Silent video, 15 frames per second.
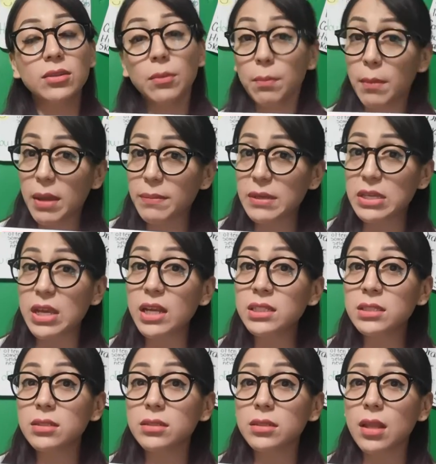Maybe
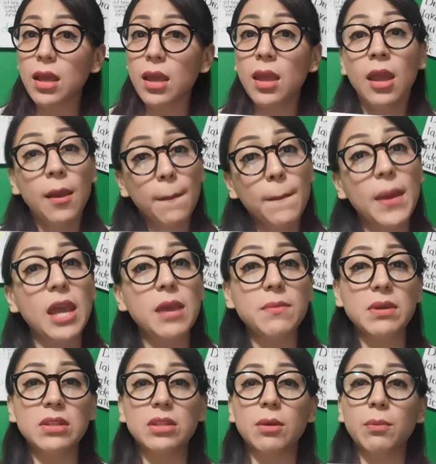yesterday, maybe
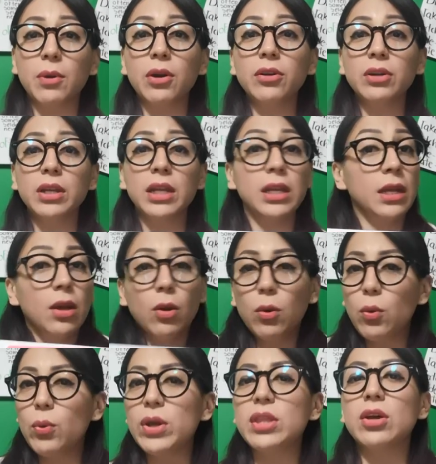in the morning,
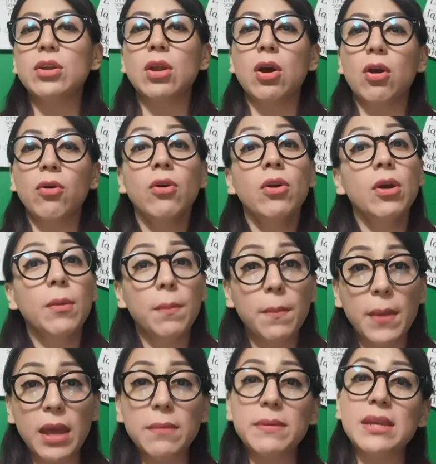we don't know,
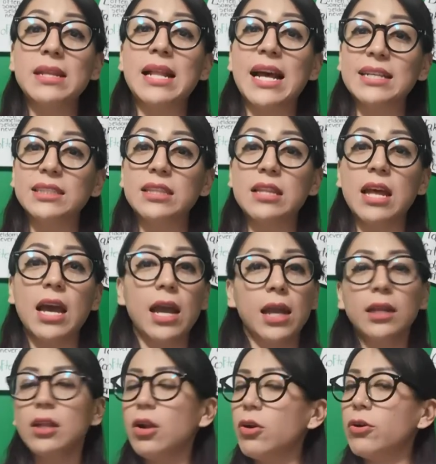maybe last
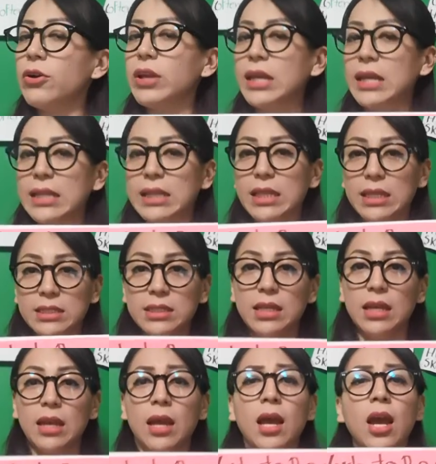night, or etc.
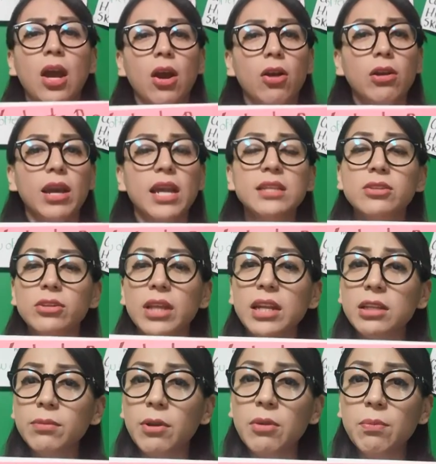Okay, so that
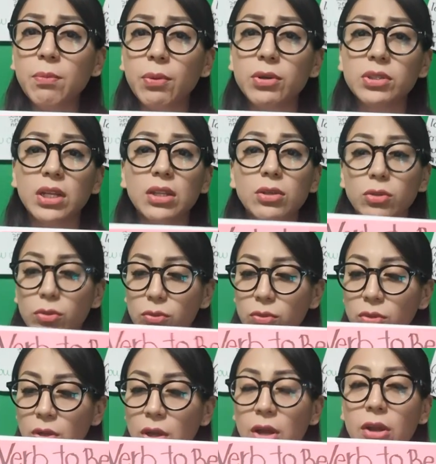is very important to
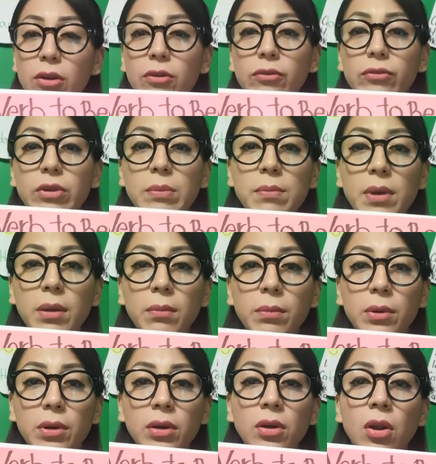
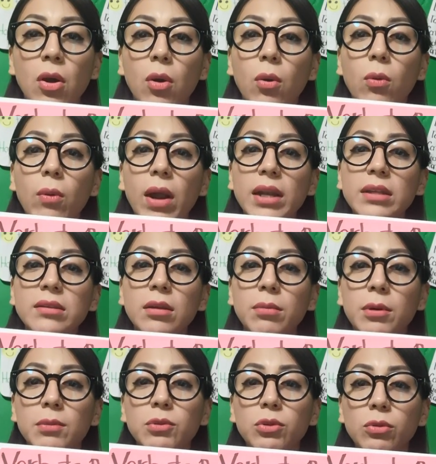remember what is the
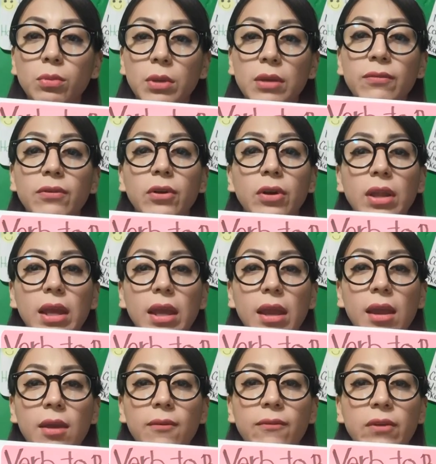verb to be for
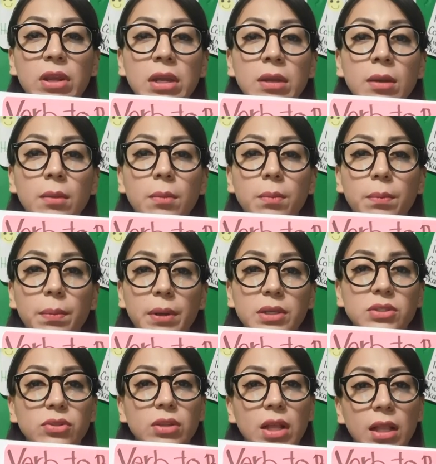every
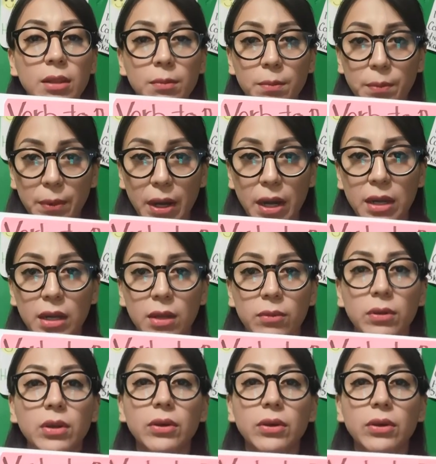personal pronoun.